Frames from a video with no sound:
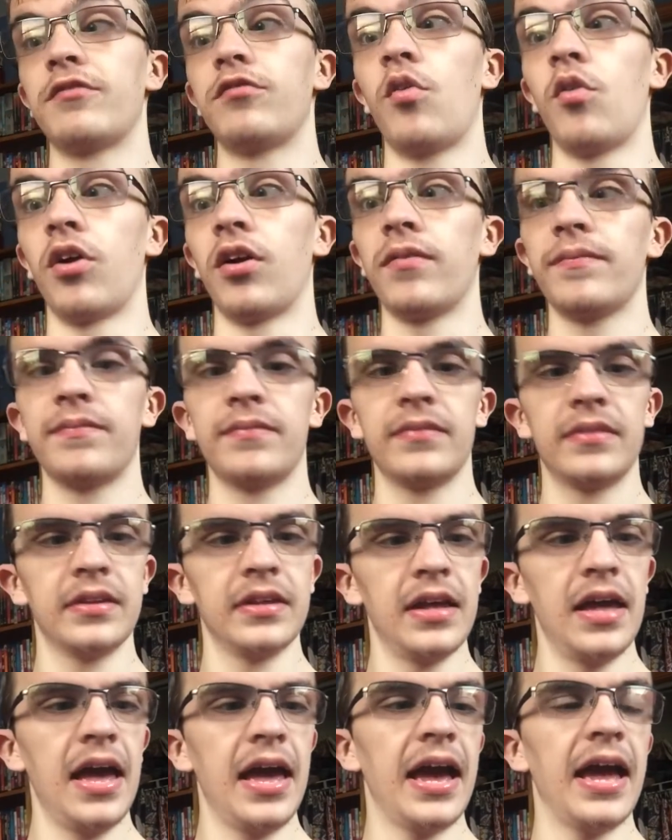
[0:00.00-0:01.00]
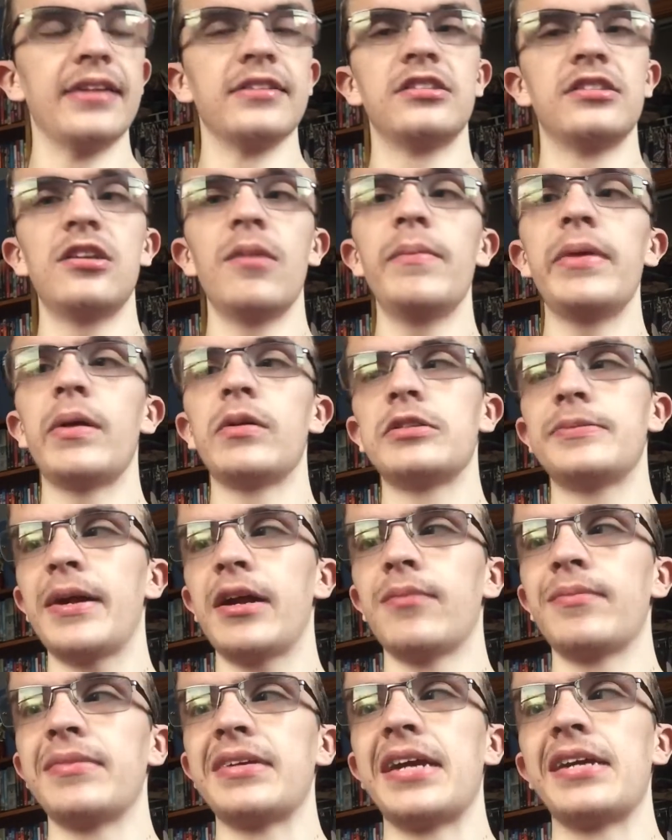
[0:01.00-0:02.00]
four. And Symbiote
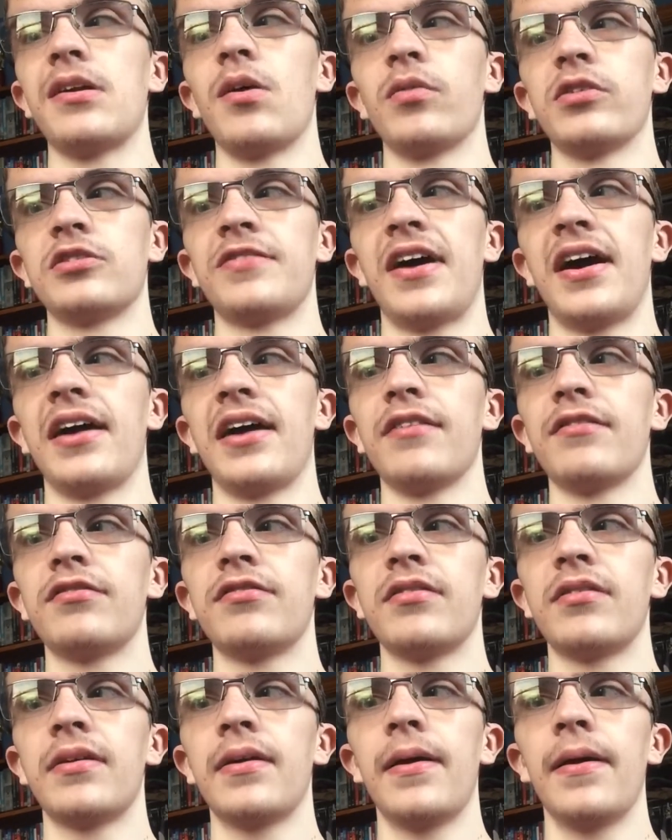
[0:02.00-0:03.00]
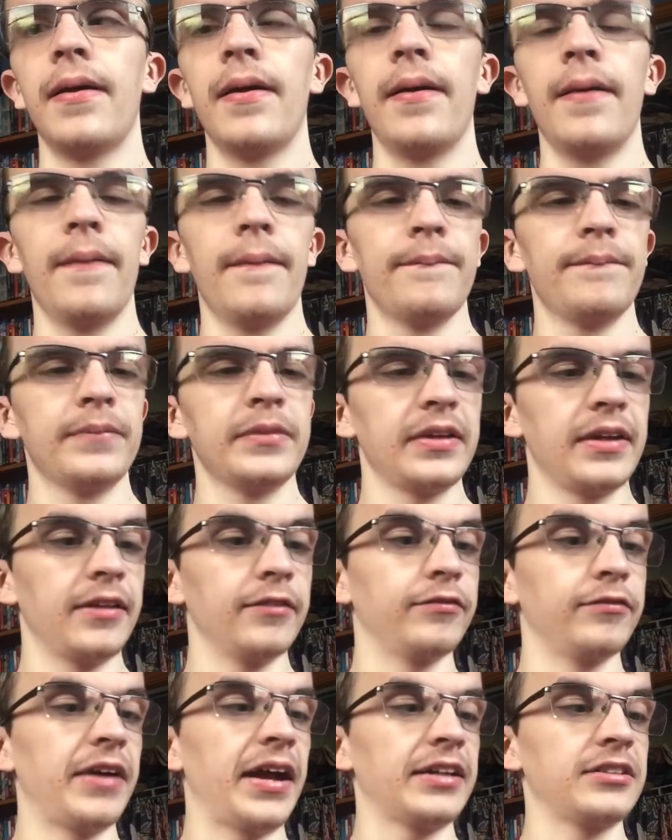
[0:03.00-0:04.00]
Spider Man I know is five.
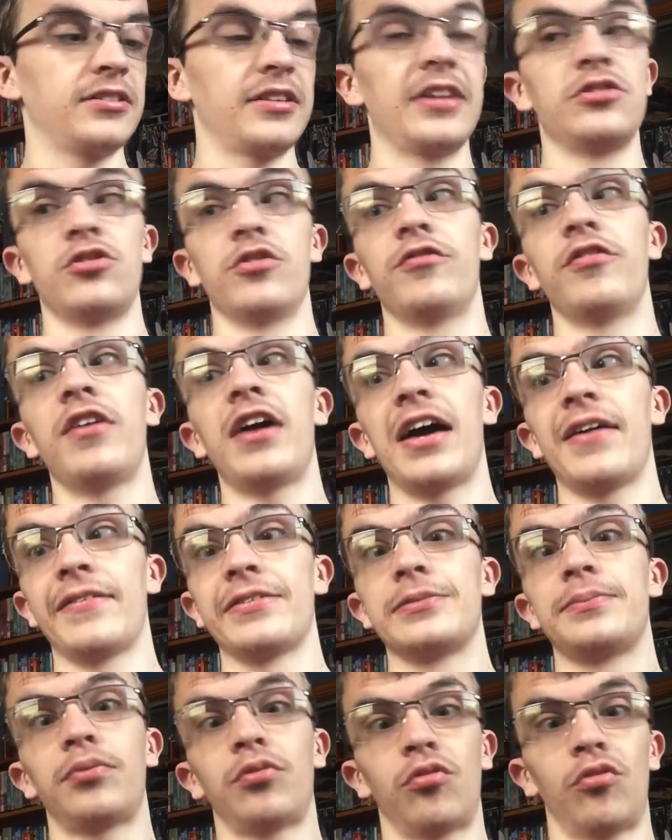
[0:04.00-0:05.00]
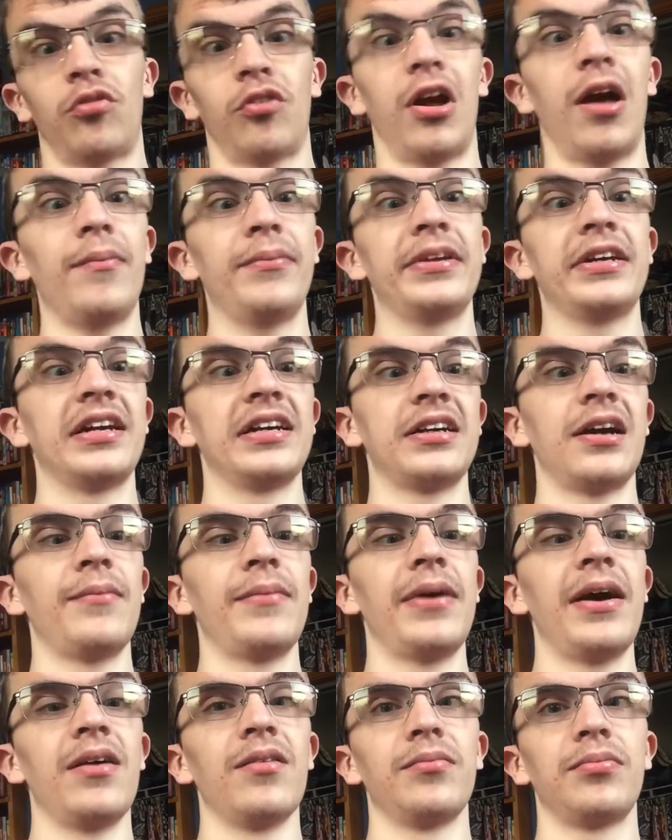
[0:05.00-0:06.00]
In fact, issue 5 is probably going to come
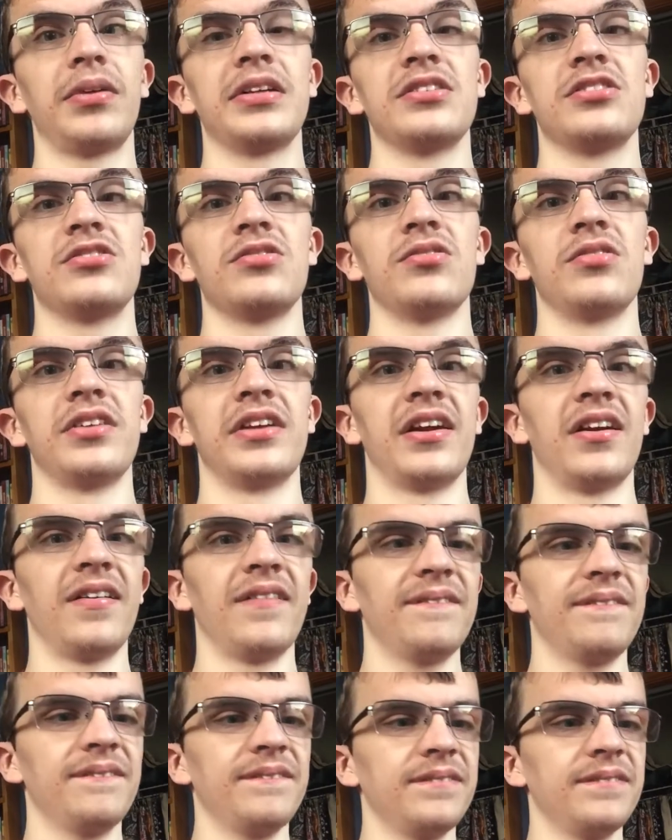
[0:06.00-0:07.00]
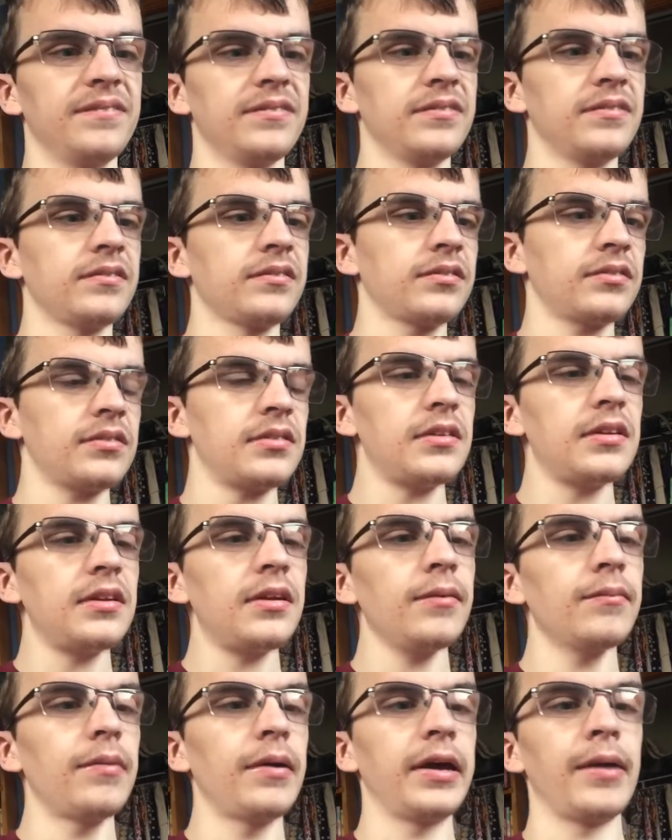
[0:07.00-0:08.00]
out pretty soon here.
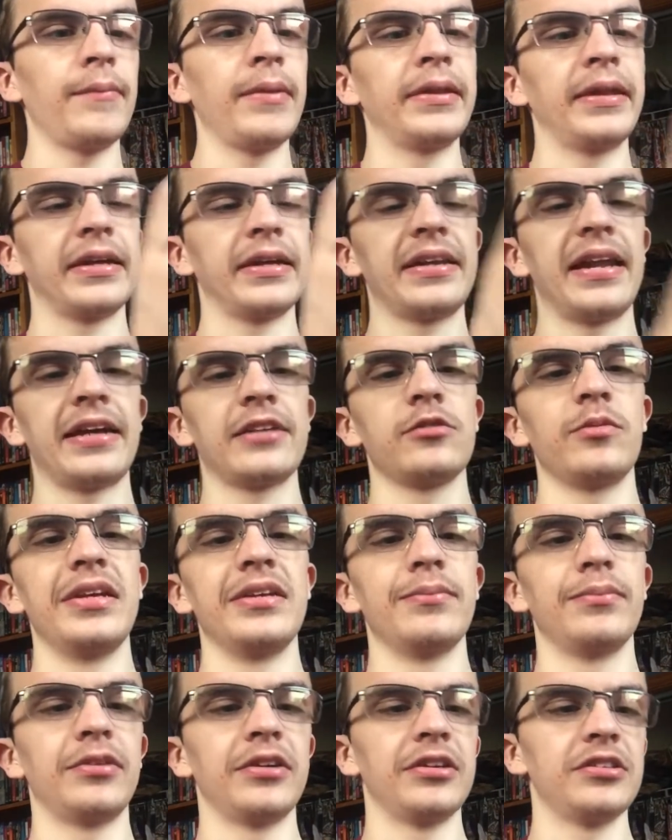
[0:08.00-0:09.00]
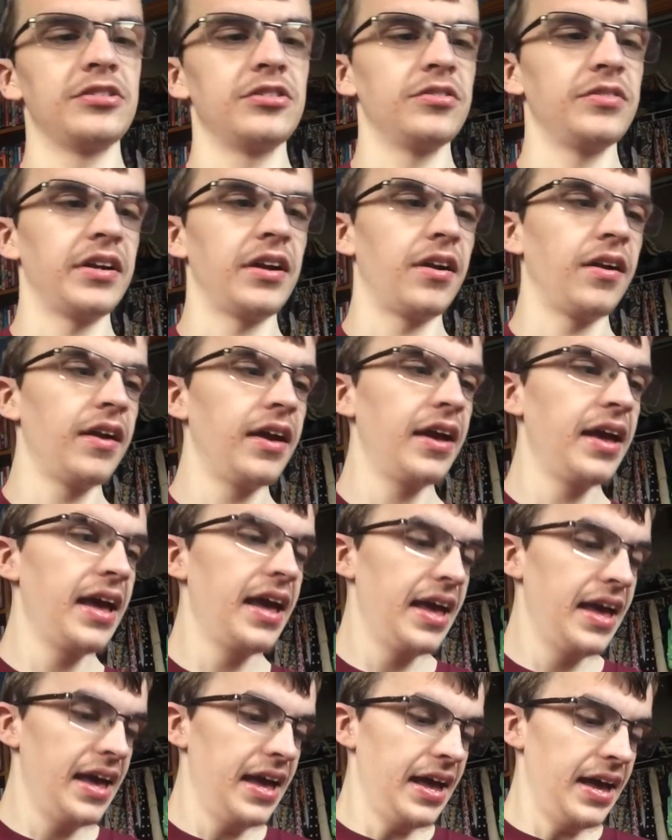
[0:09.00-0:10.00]
Like, I mean, like, next week pretty soon here.
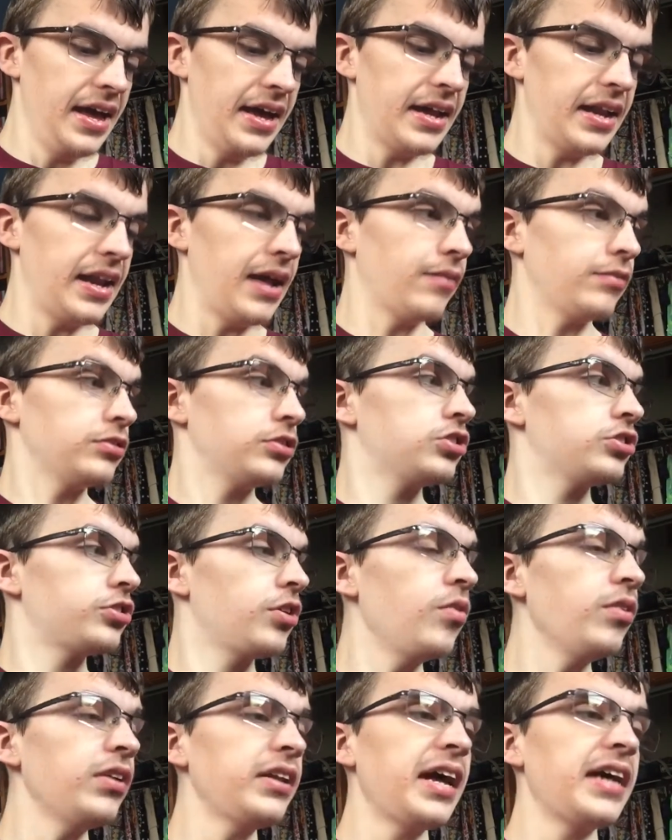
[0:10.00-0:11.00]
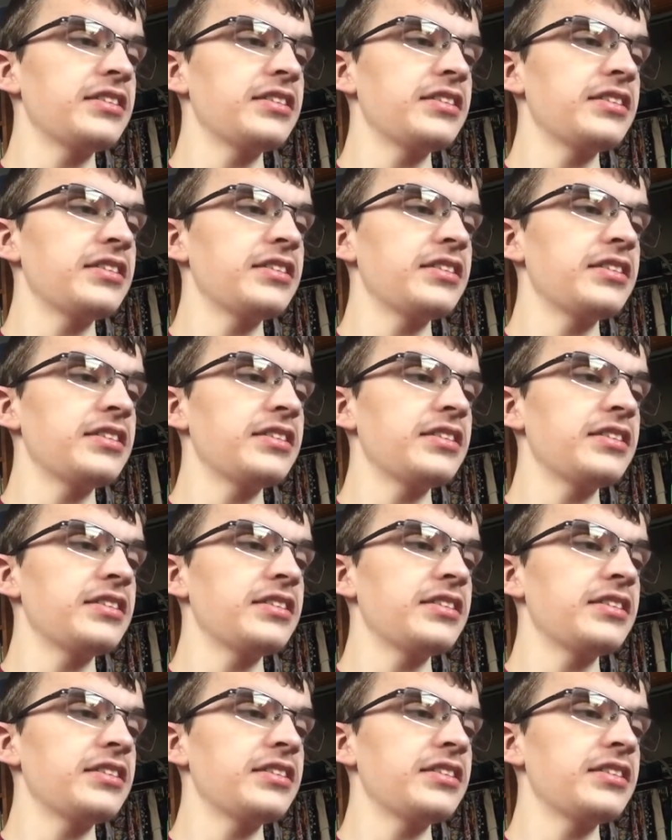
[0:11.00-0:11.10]
And I was so glad